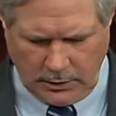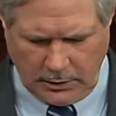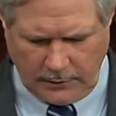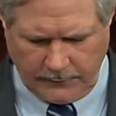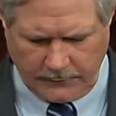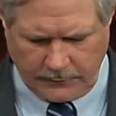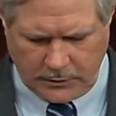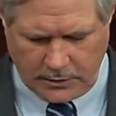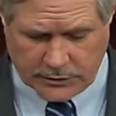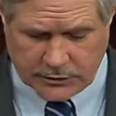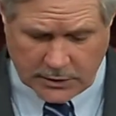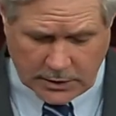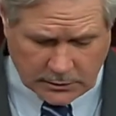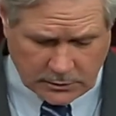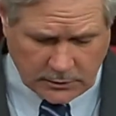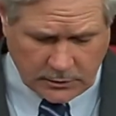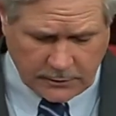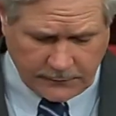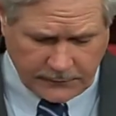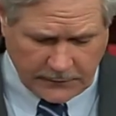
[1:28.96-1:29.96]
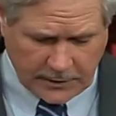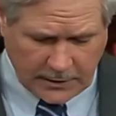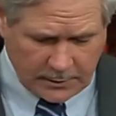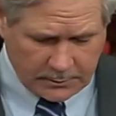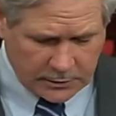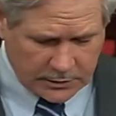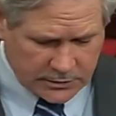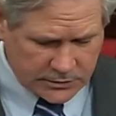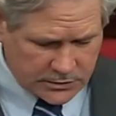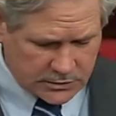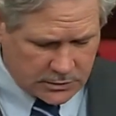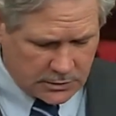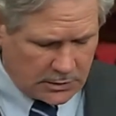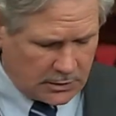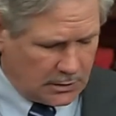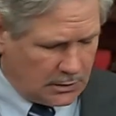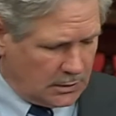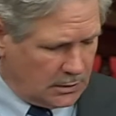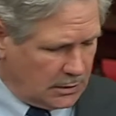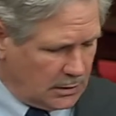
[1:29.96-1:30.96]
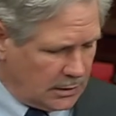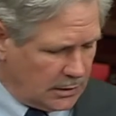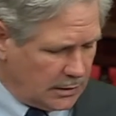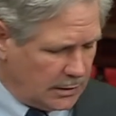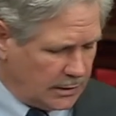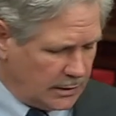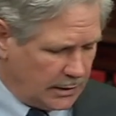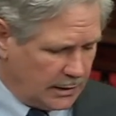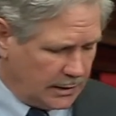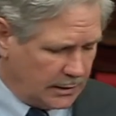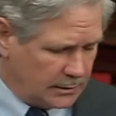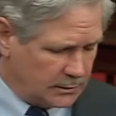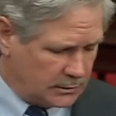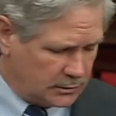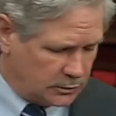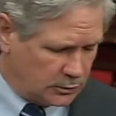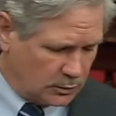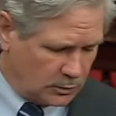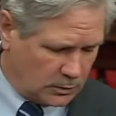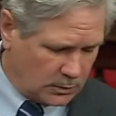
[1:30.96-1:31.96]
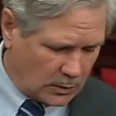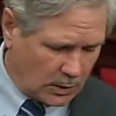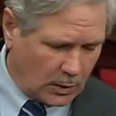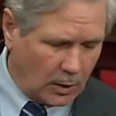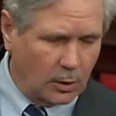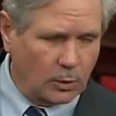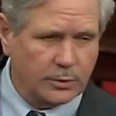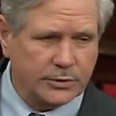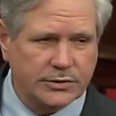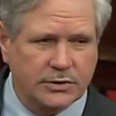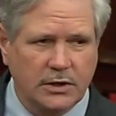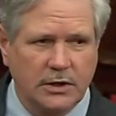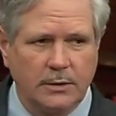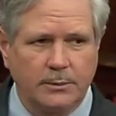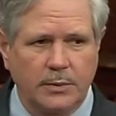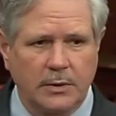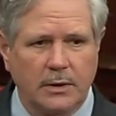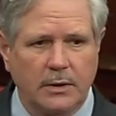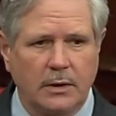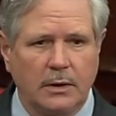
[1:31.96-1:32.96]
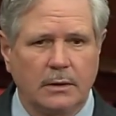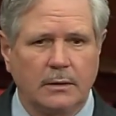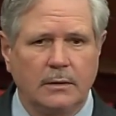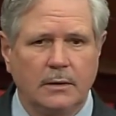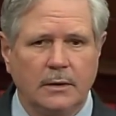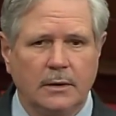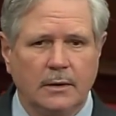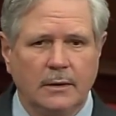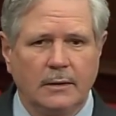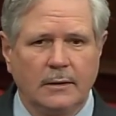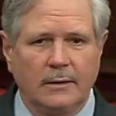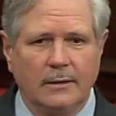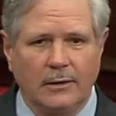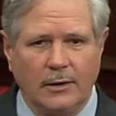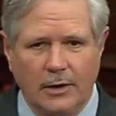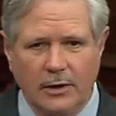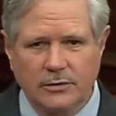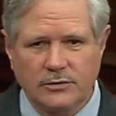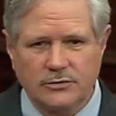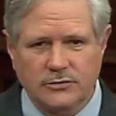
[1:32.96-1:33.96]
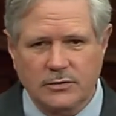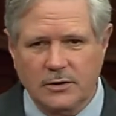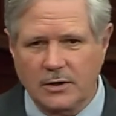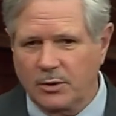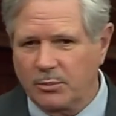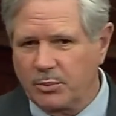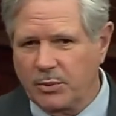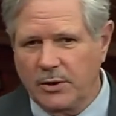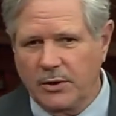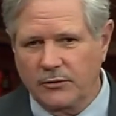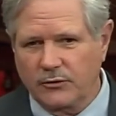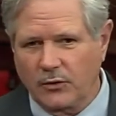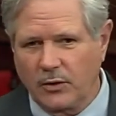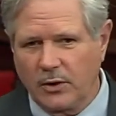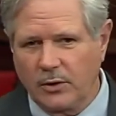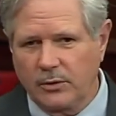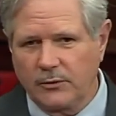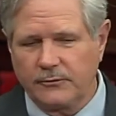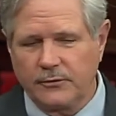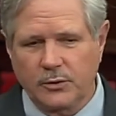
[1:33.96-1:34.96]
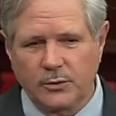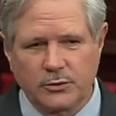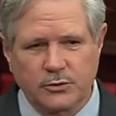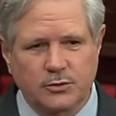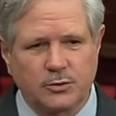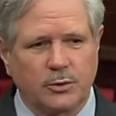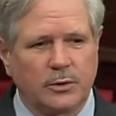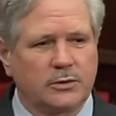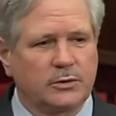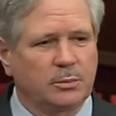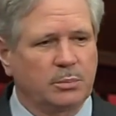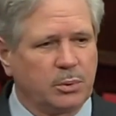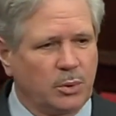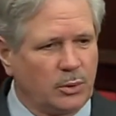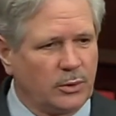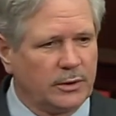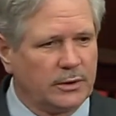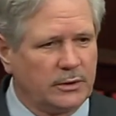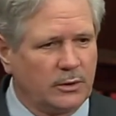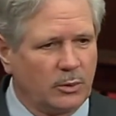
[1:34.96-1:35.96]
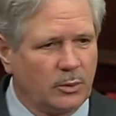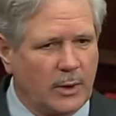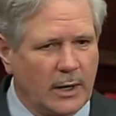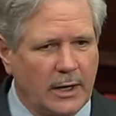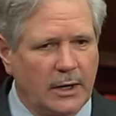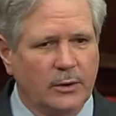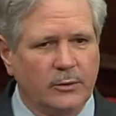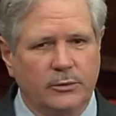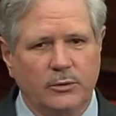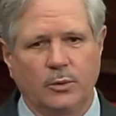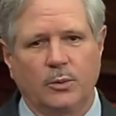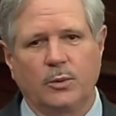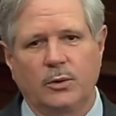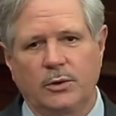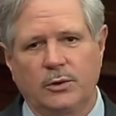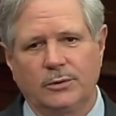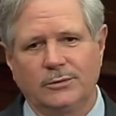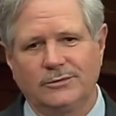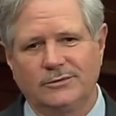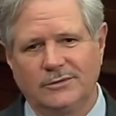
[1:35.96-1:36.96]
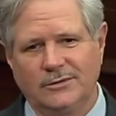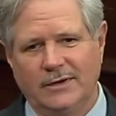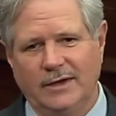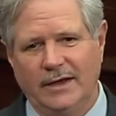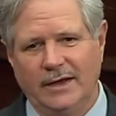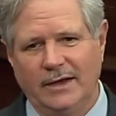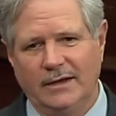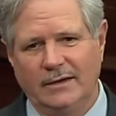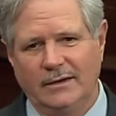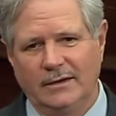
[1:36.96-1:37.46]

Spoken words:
for us and to their families, and to always keep in our hearts and our prayers all of those who are deployed around the world today,